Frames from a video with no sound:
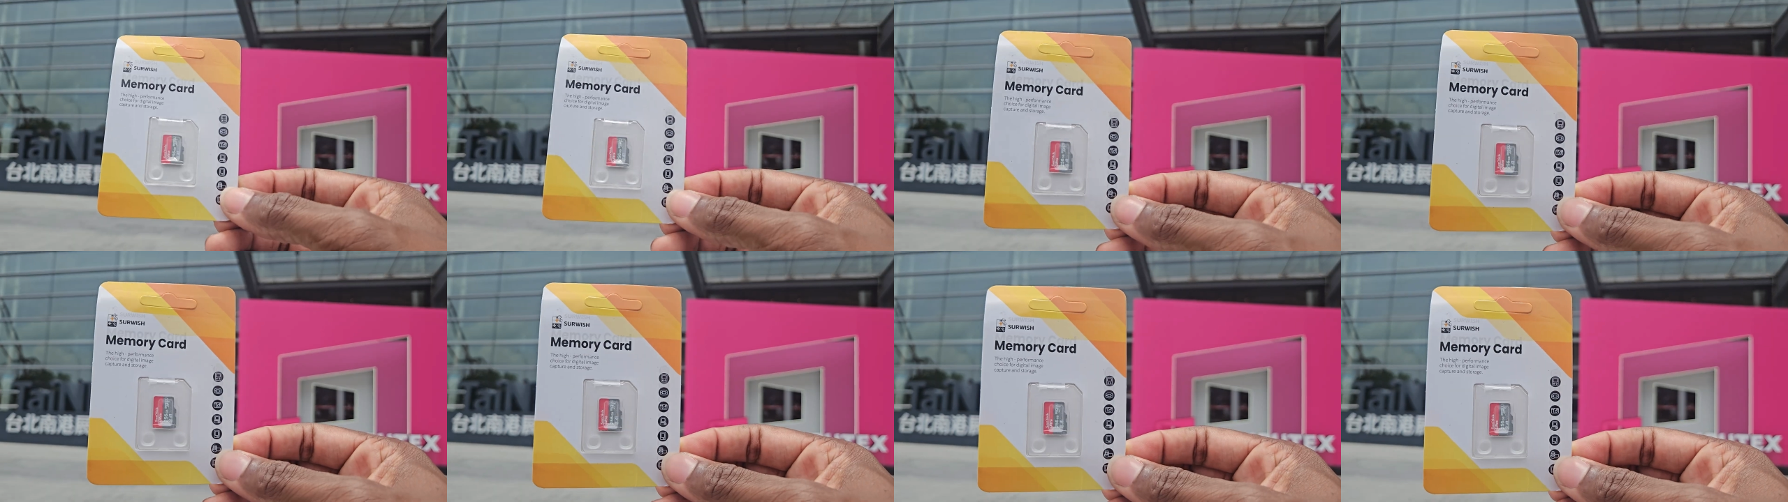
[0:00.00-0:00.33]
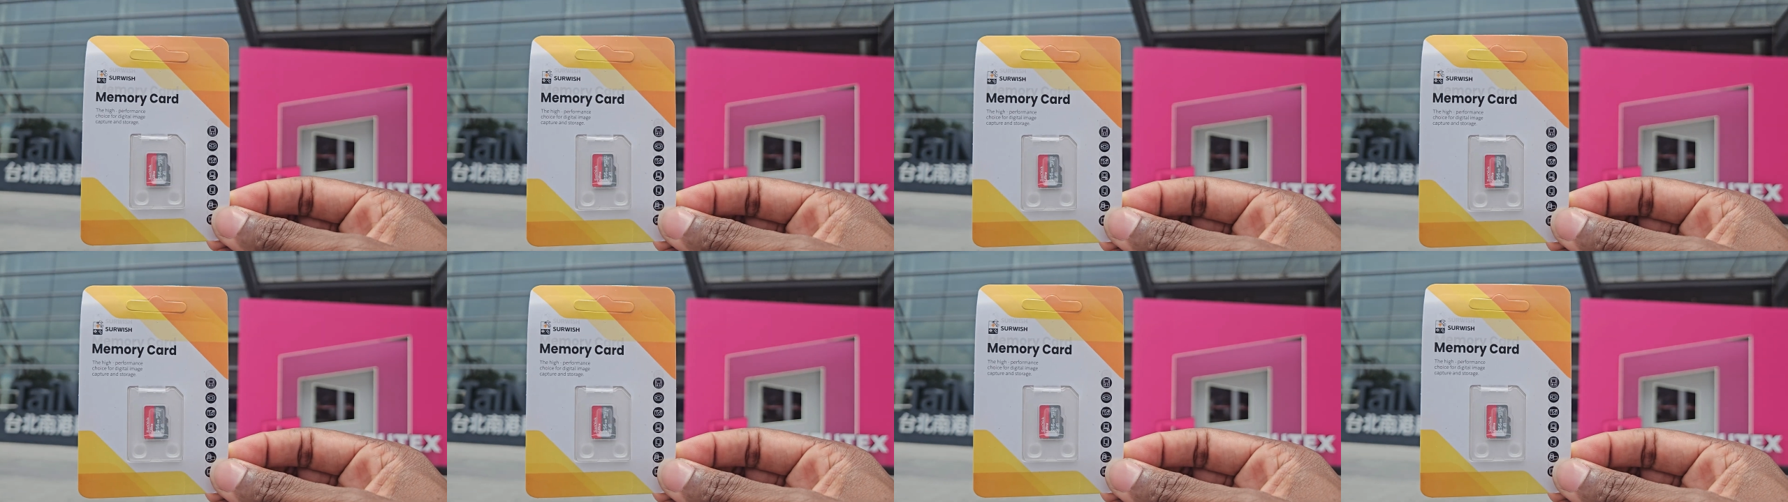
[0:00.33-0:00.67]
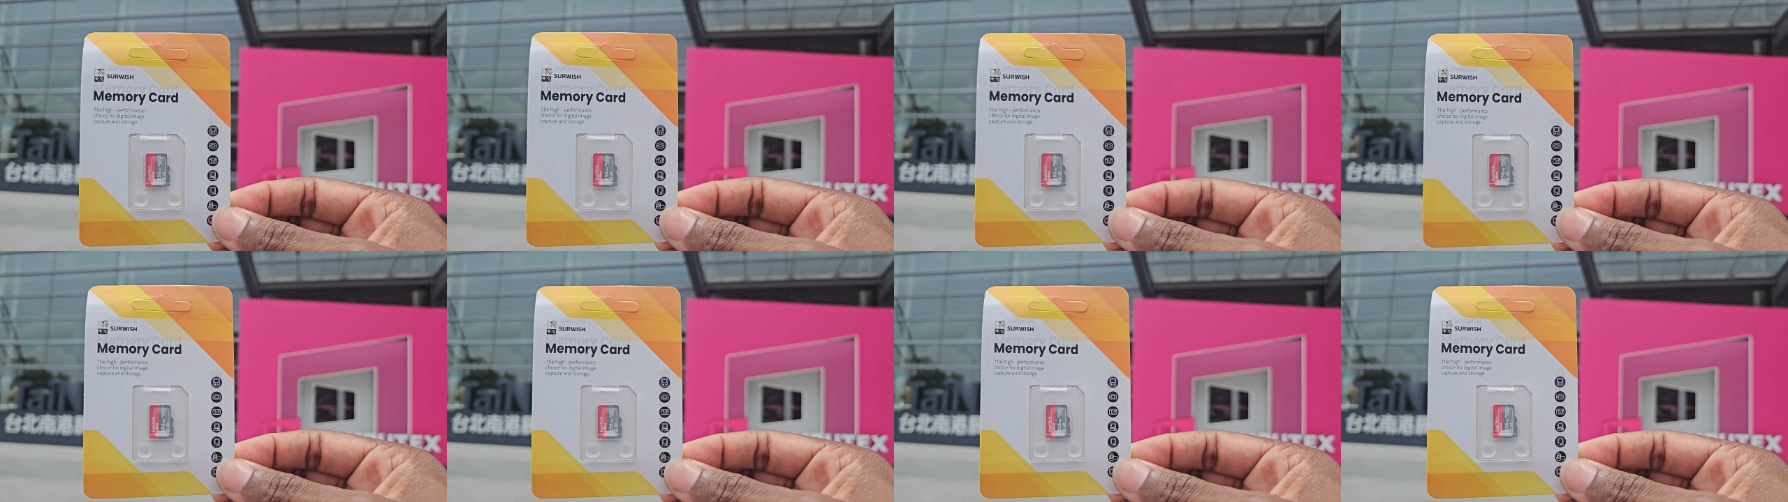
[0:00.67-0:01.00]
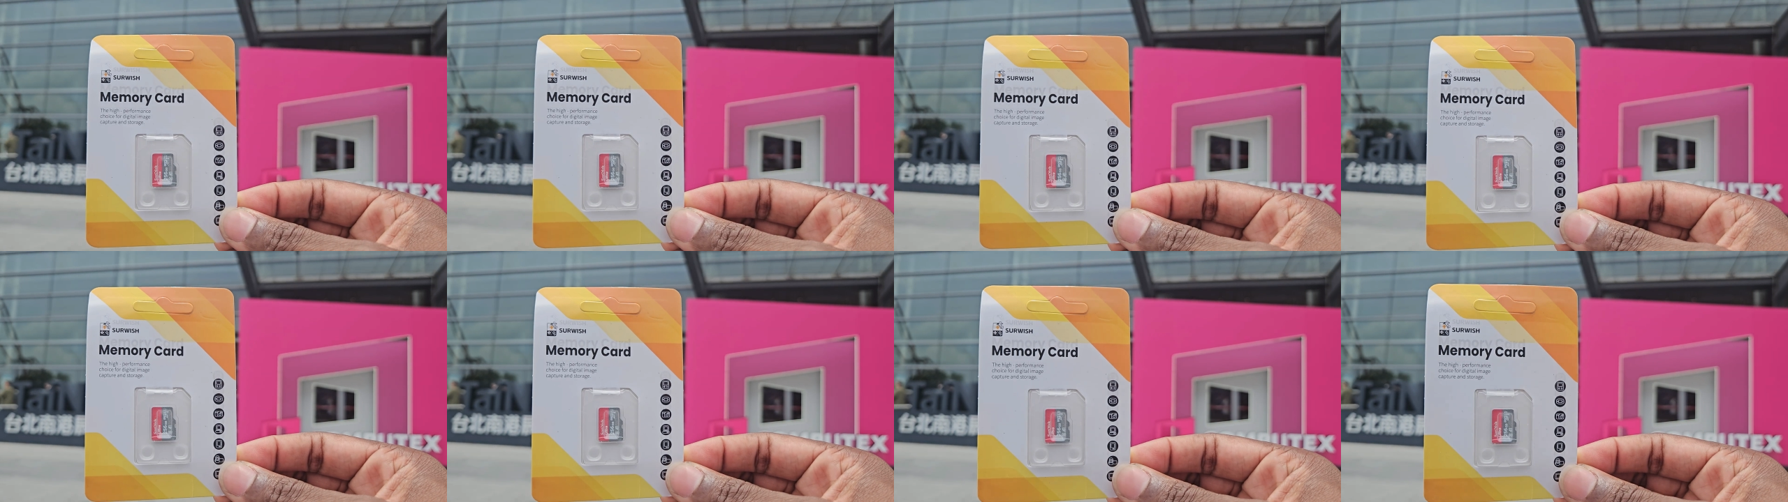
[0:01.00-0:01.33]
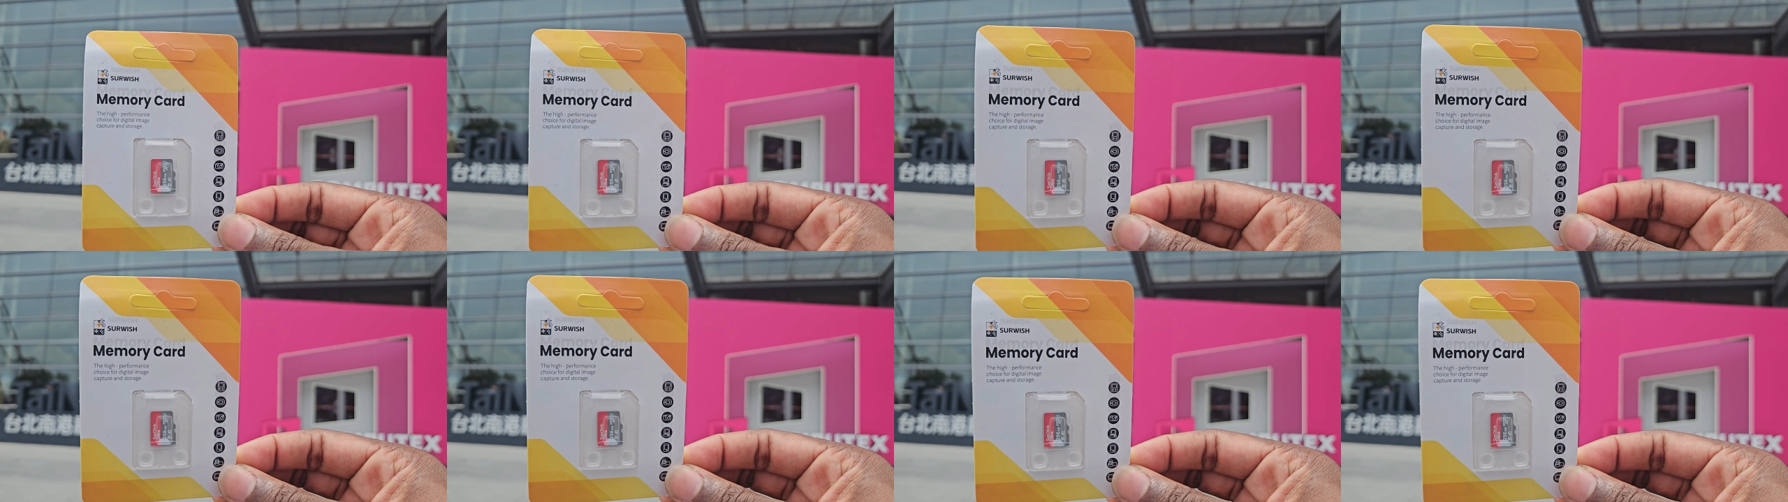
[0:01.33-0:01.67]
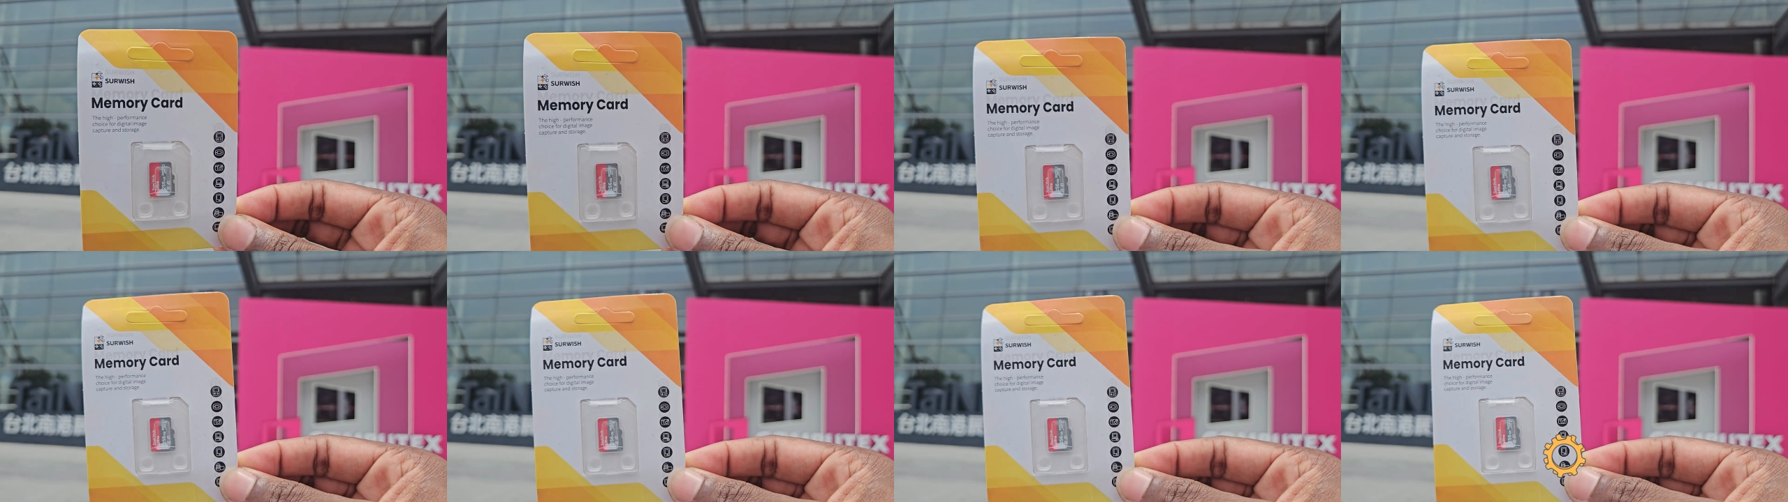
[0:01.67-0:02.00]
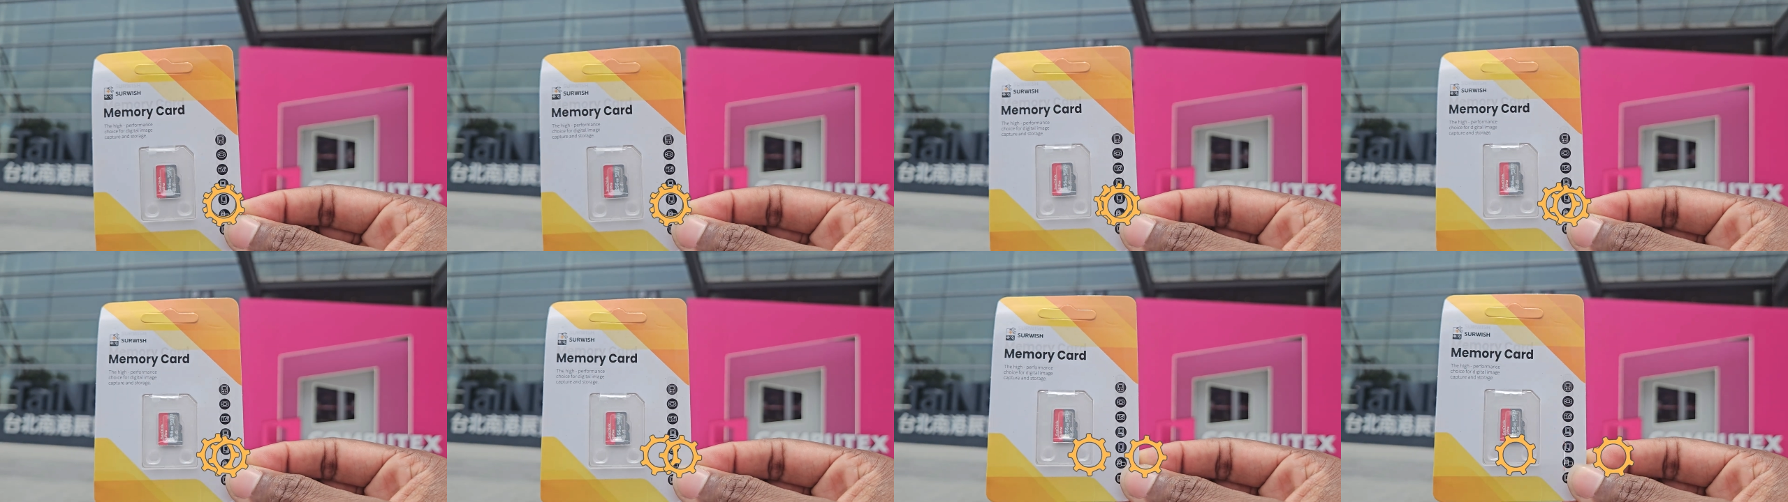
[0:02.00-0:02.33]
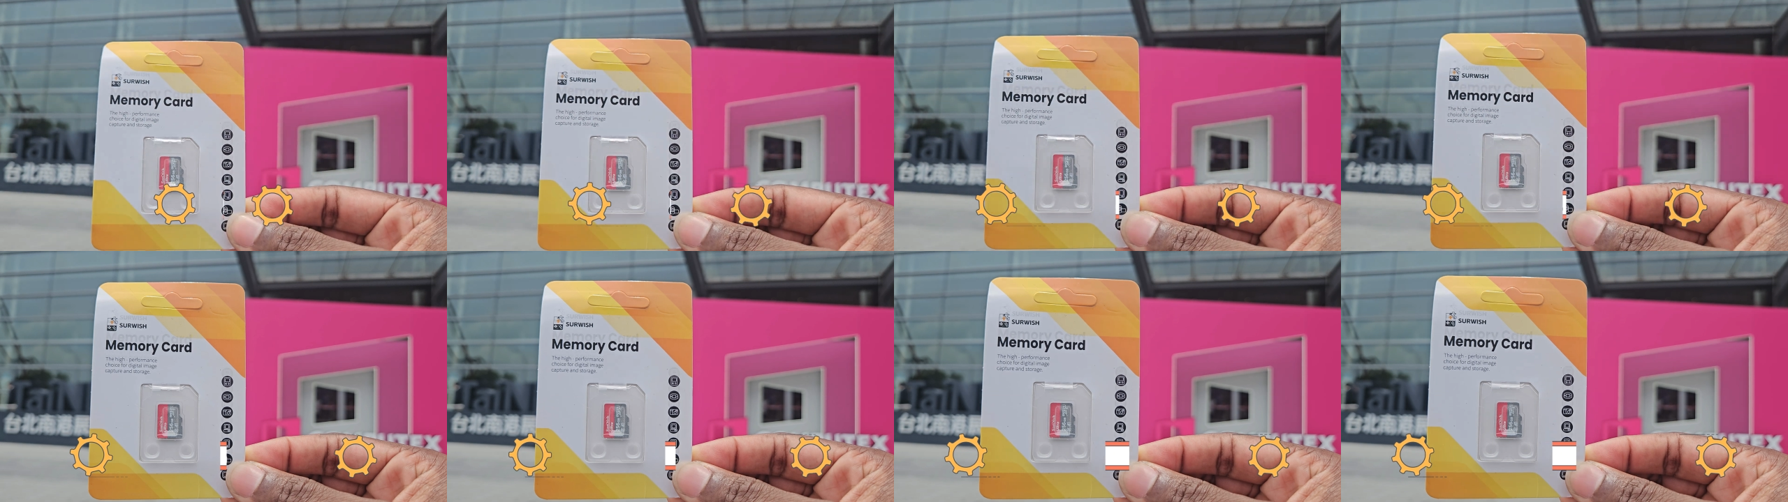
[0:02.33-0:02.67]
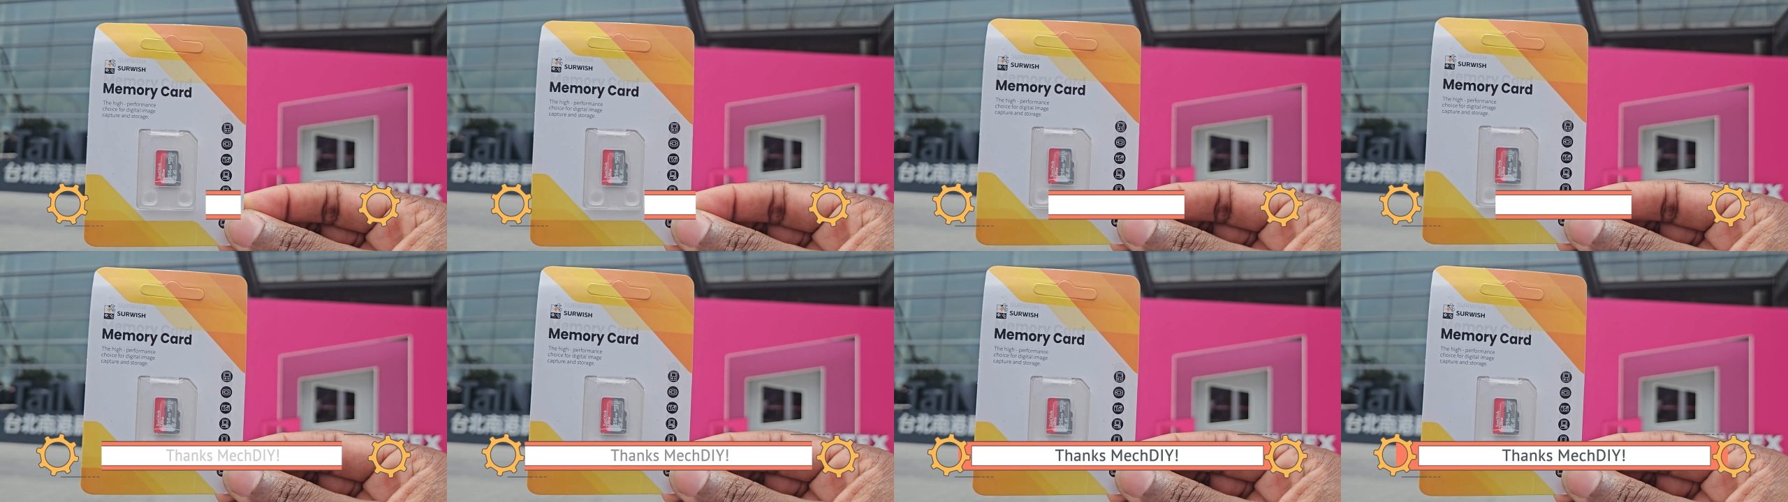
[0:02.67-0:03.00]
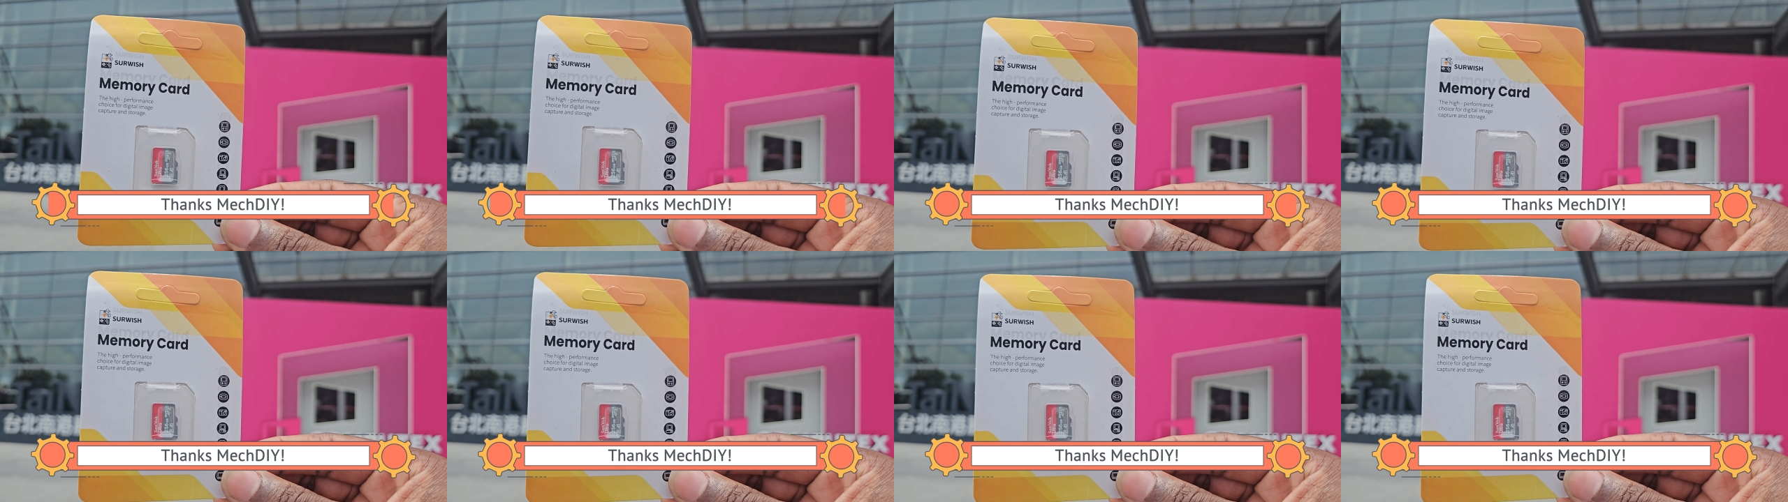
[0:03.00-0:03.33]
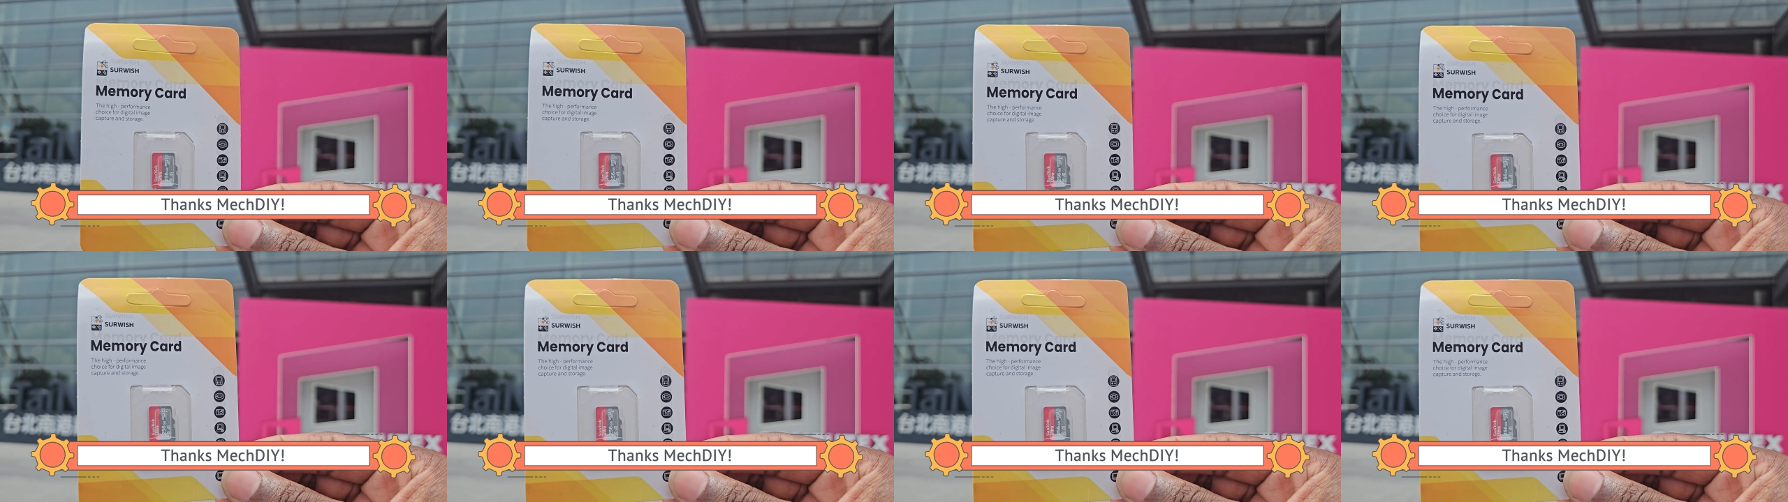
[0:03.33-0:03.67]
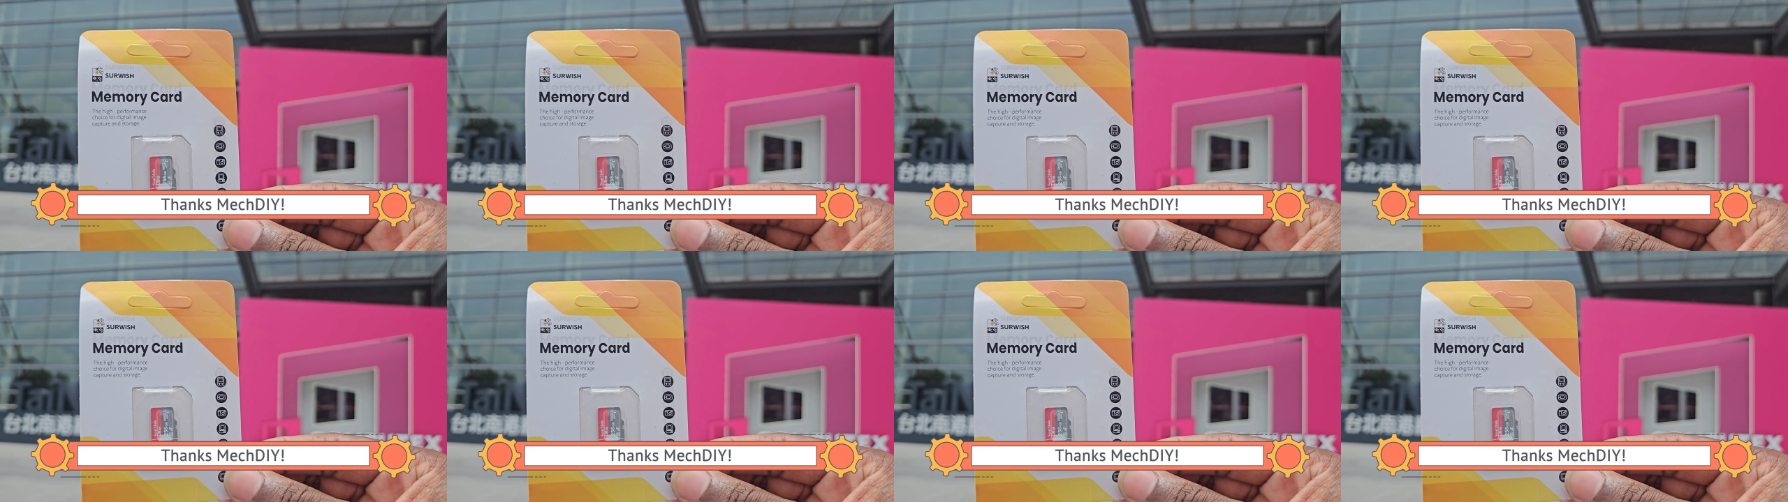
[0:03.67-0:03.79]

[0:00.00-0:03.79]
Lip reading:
No face is visible, so there are no lips to read.